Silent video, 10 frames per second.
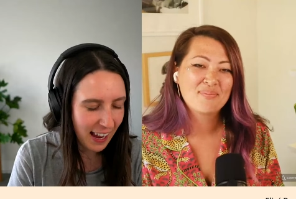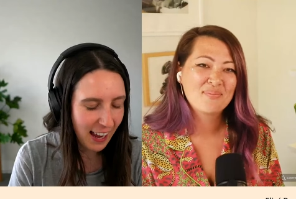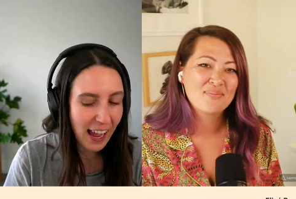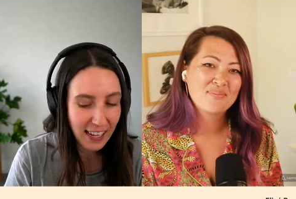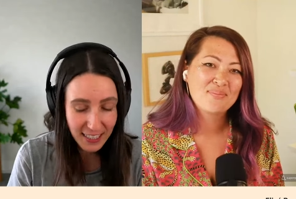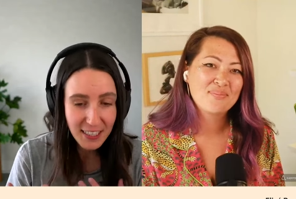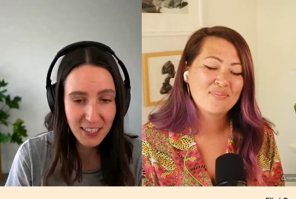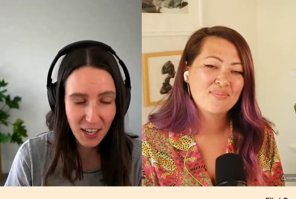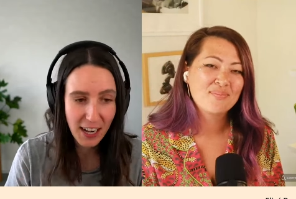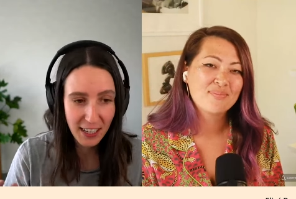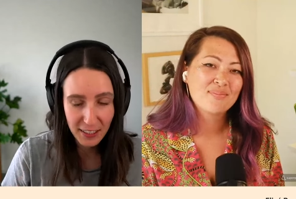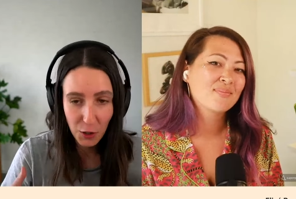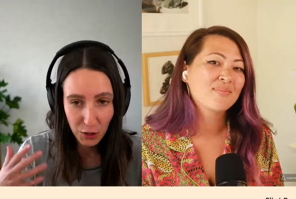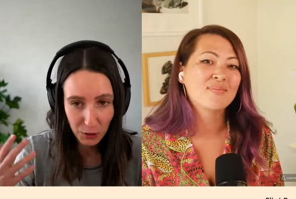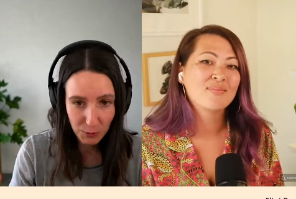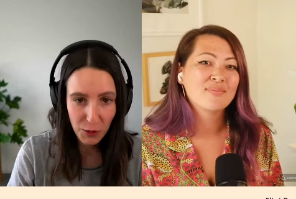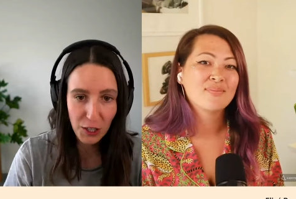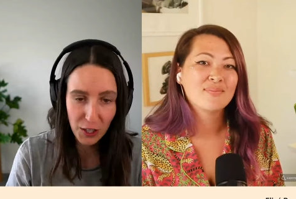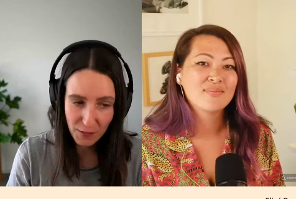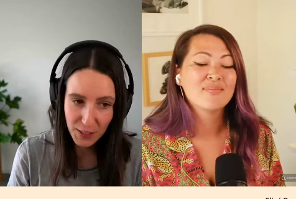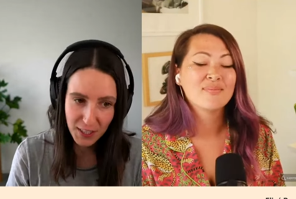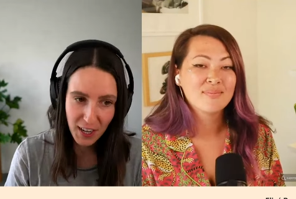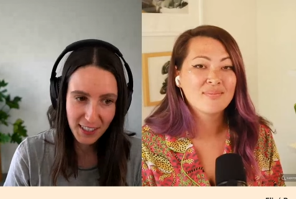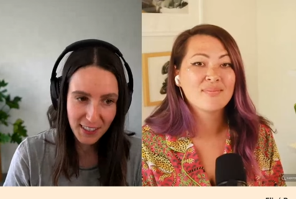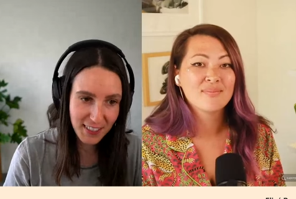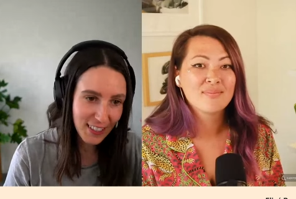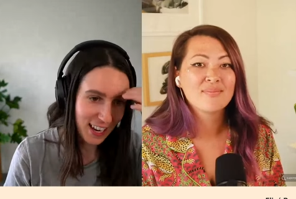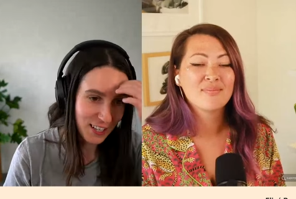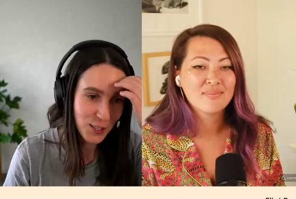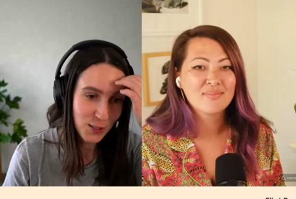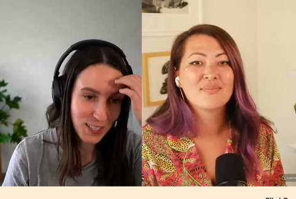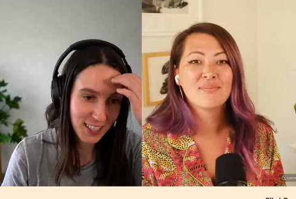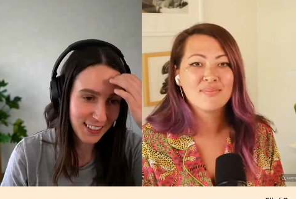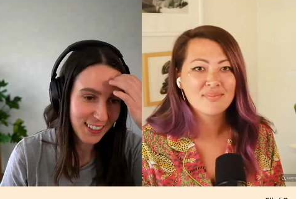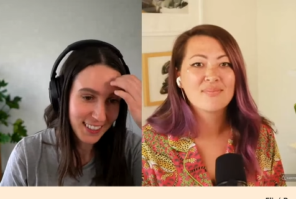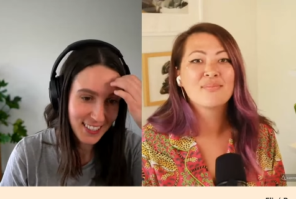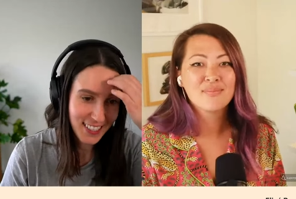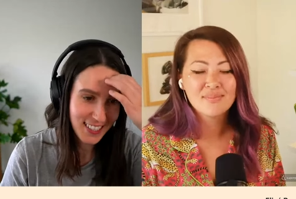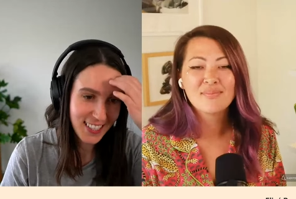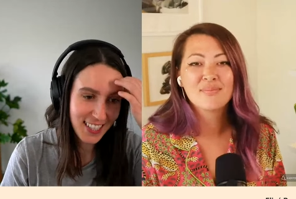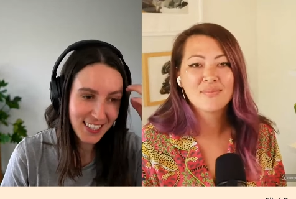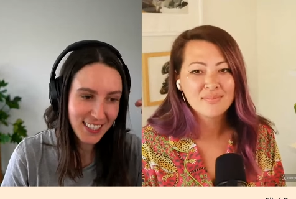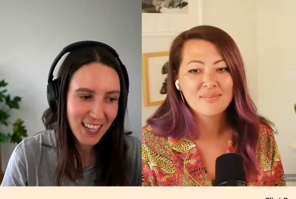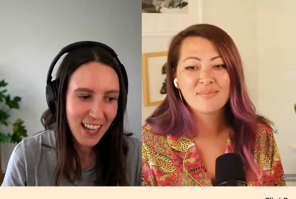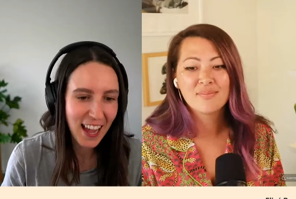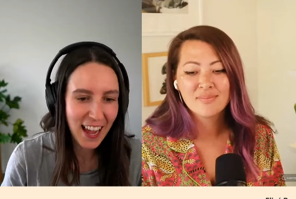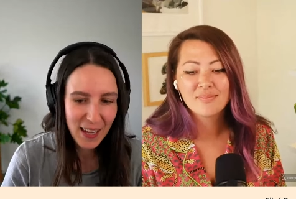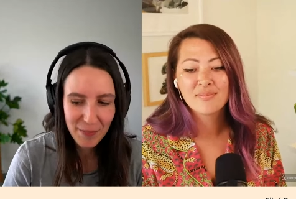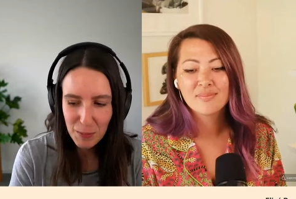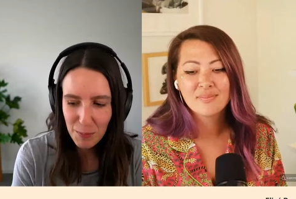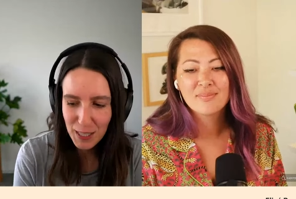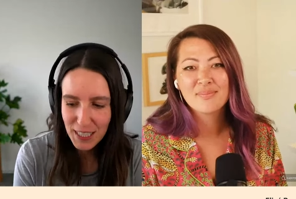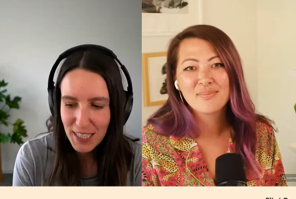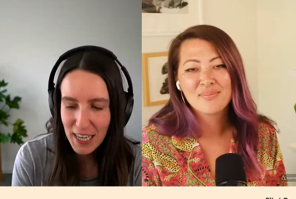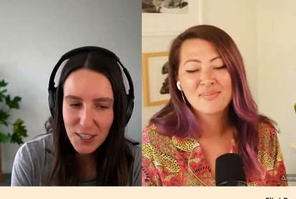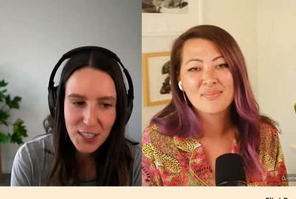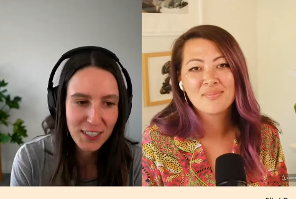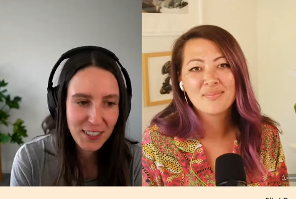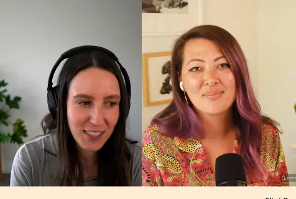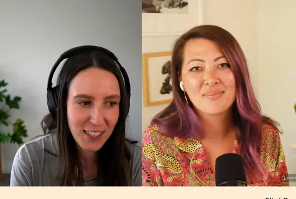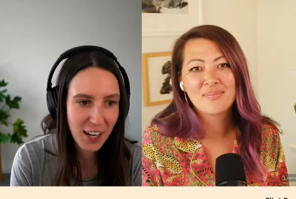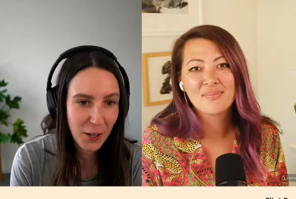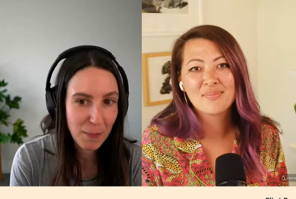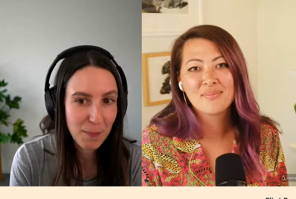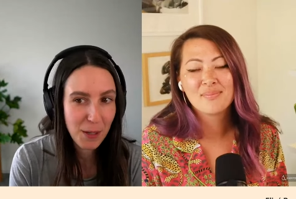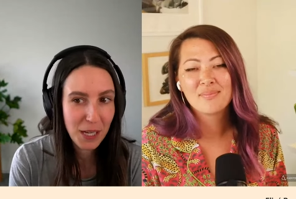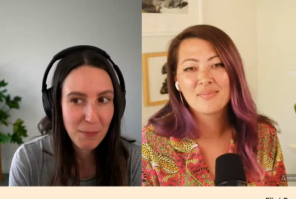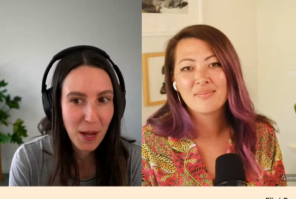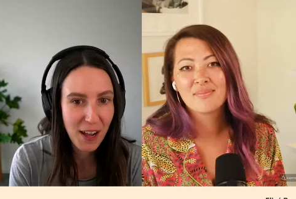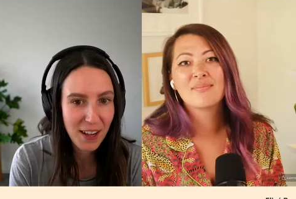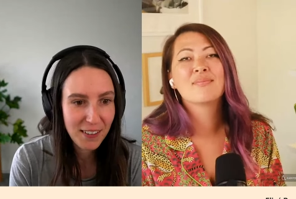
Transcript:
Speaker 1: as a designer, you know, we've got a lot of designers uh, tuned in listening to this. Um, presentations are a big part